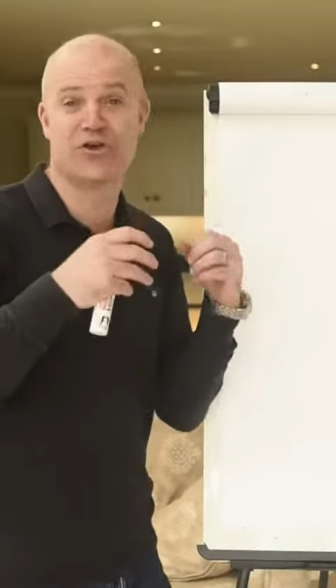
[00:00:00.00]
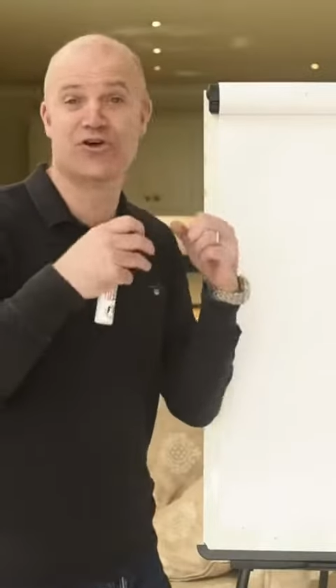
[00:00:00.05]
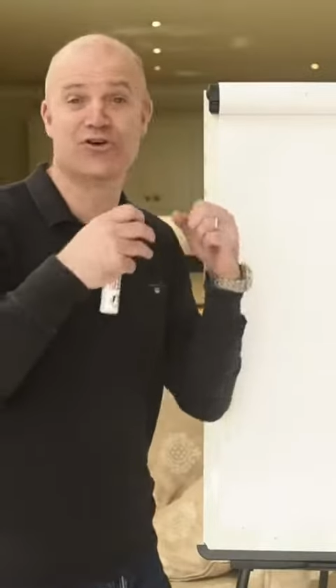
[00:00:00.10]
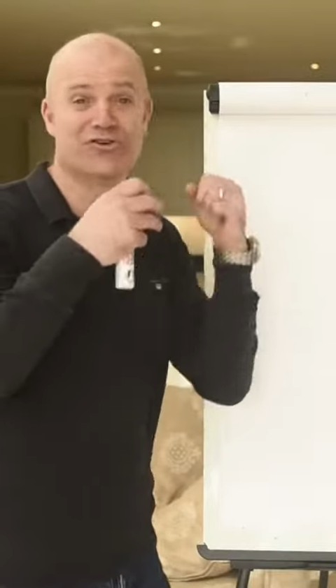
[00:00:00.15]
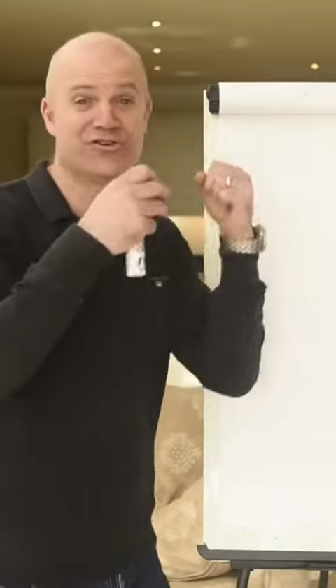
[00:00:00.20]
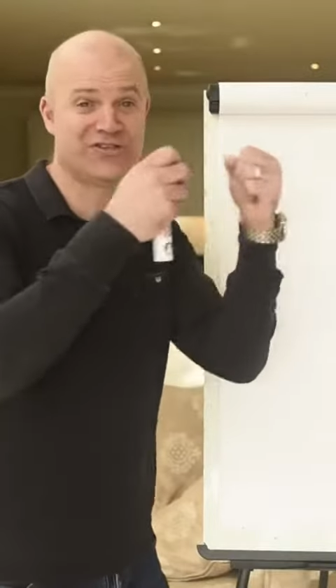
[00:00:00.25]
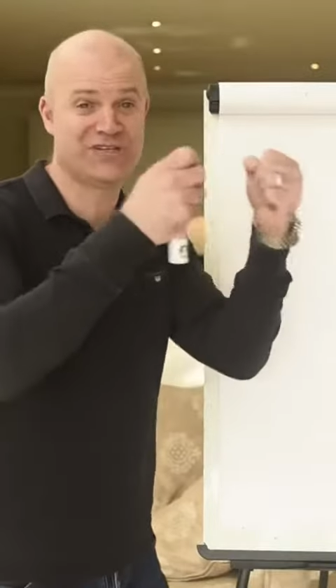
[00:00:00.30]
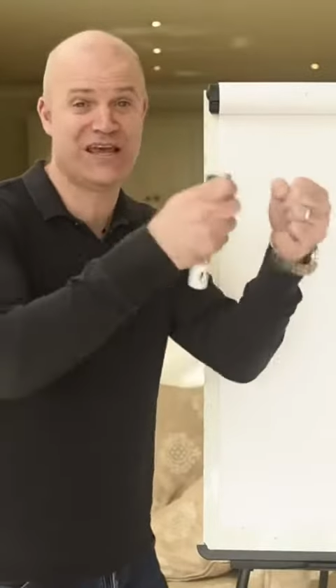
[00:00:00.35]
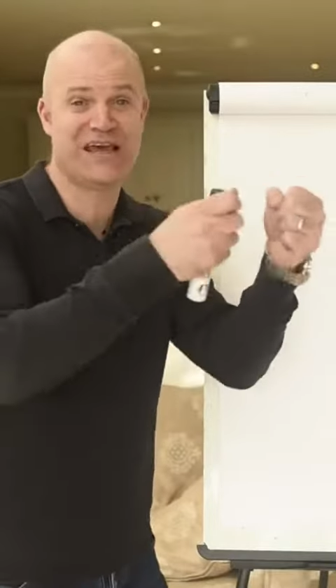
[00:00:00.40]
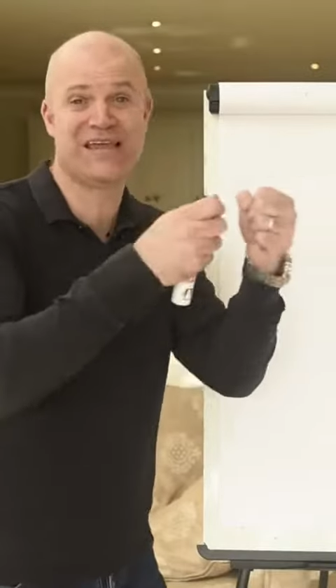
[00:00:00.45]
go
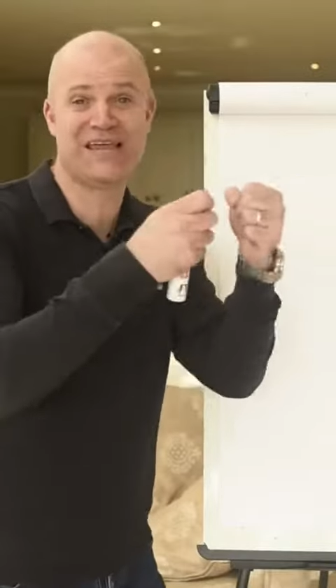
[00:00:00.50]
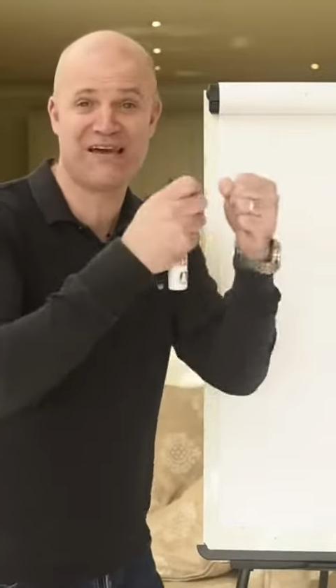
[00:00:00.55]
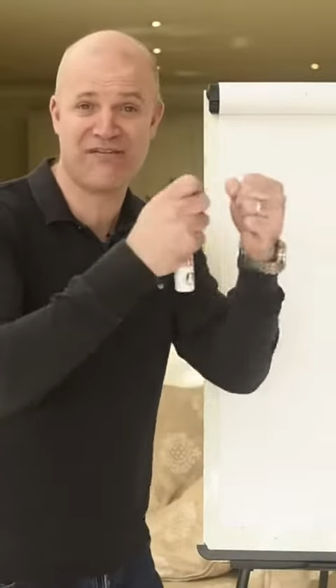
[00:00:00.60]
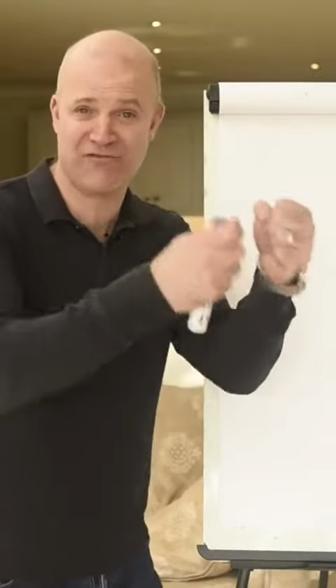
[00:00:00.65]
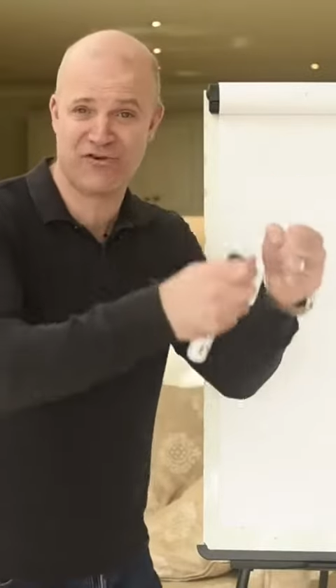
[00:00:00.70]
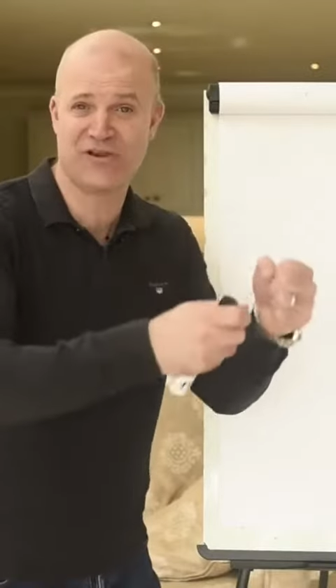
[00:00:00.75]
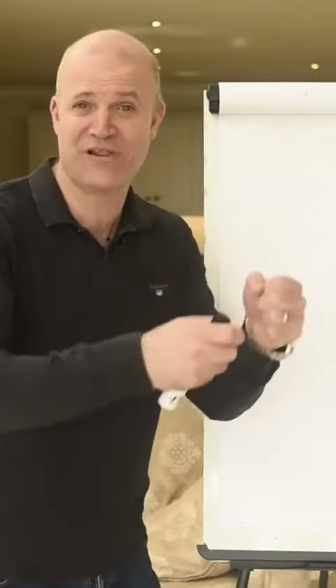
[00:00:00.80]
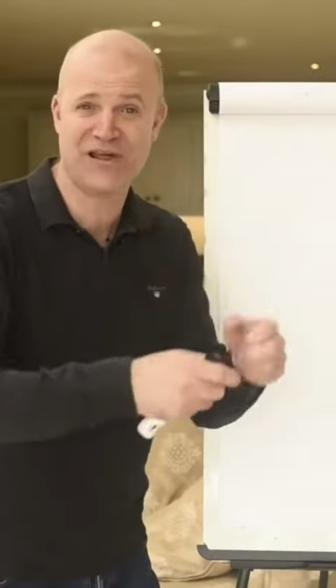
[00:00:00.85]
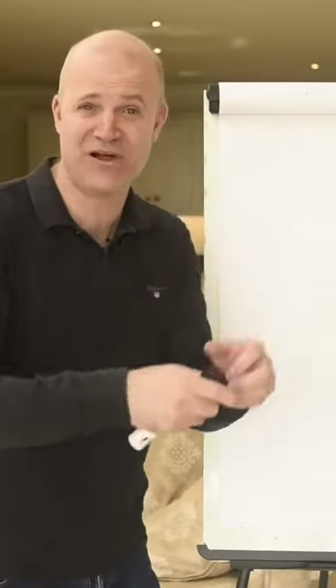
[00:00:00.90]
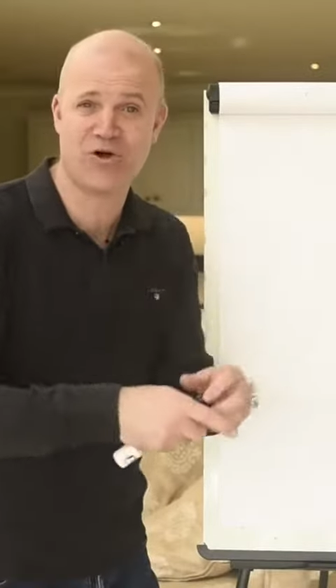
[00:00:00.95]
stay there
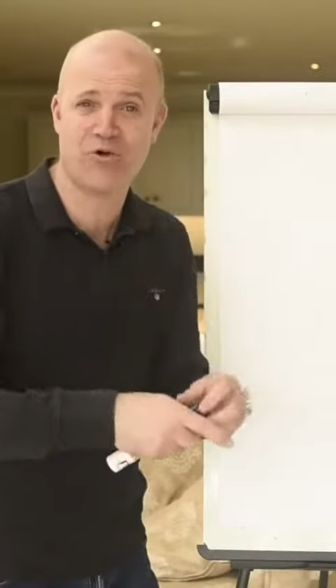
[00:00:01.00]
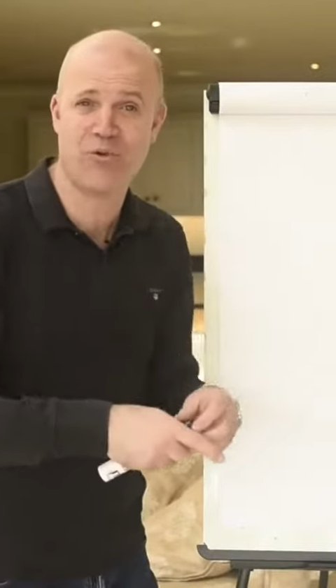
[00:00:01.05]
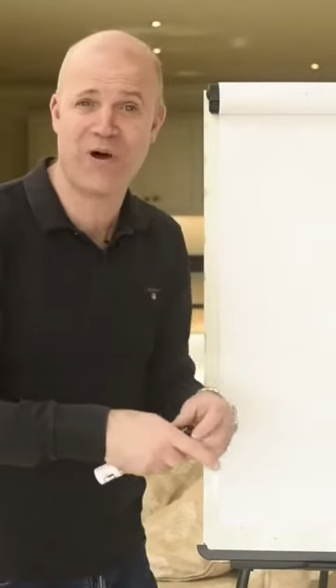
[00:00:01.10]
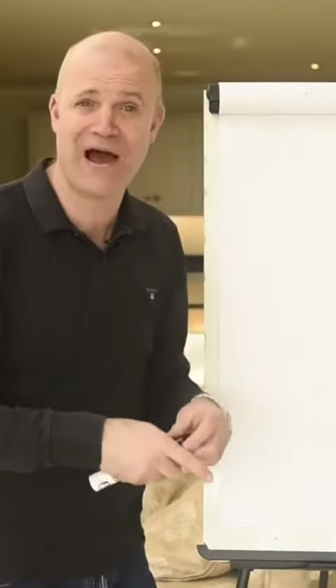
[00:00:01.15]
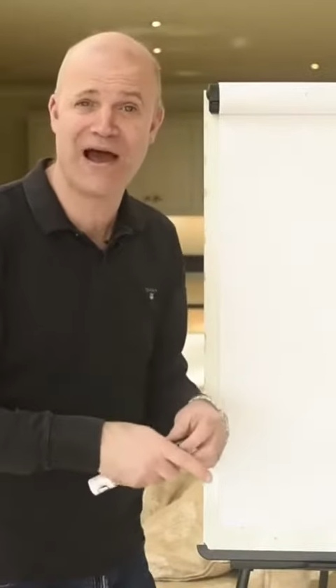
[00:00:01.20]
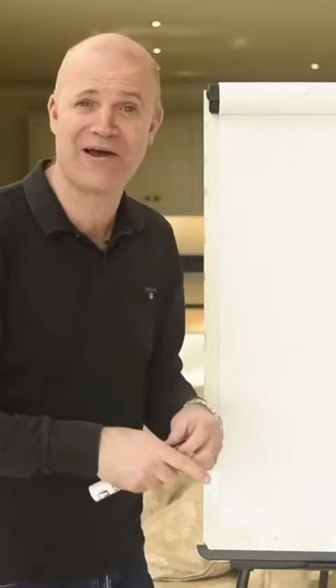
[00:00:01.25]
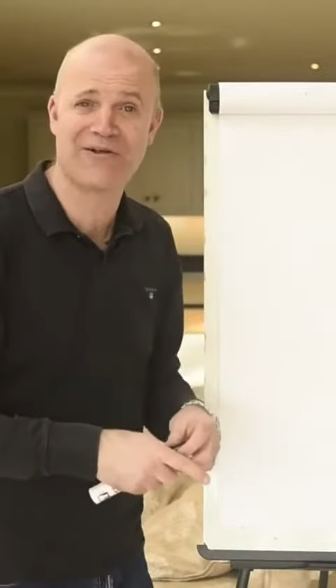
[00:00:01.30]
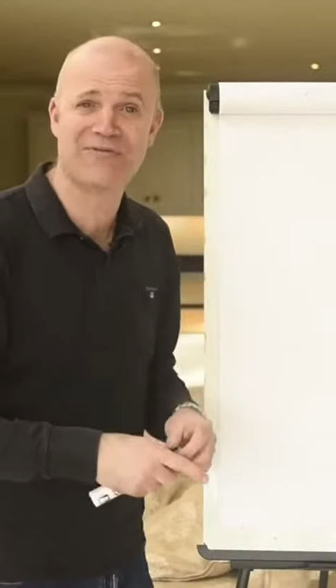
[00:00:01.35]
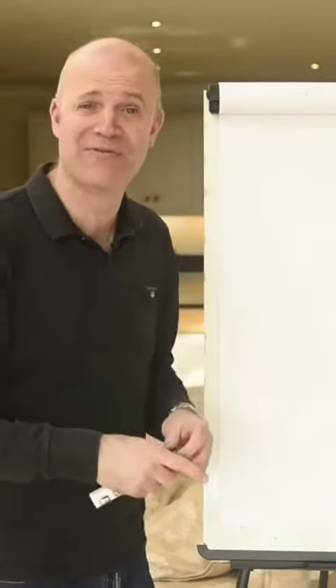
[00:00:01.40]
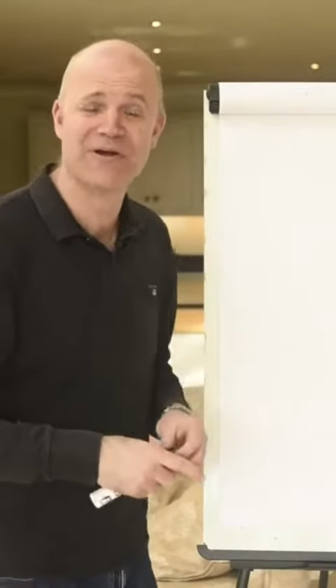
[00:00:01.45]
for a little
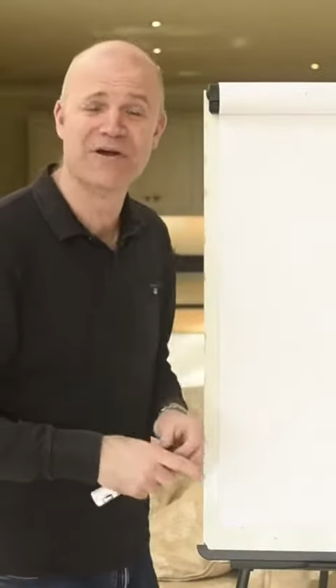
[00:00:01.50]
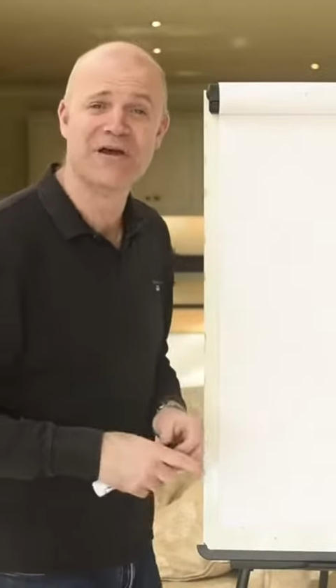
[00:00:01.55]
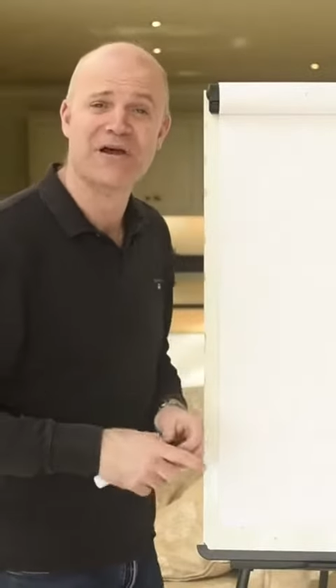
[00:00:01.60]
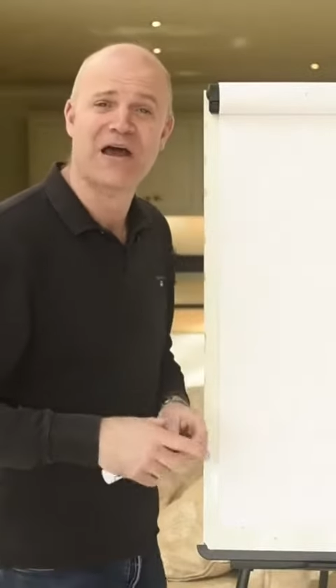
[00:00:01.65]
while.